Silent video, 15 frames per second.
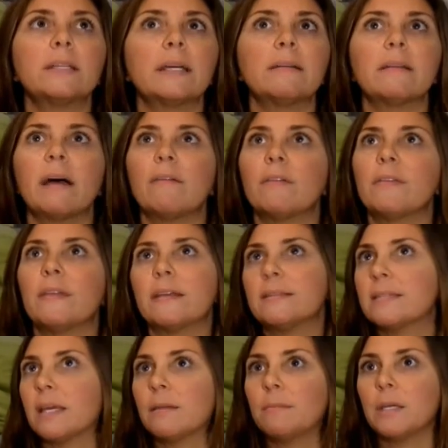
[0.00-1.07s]
day 11, they
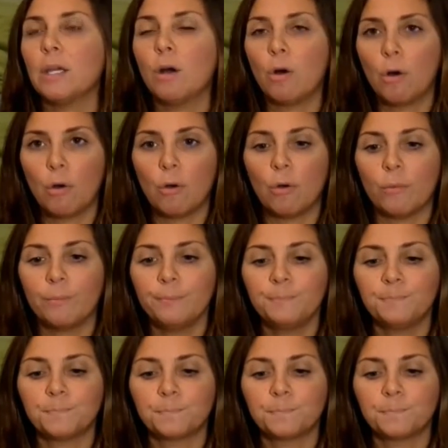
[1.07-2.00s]
sent me home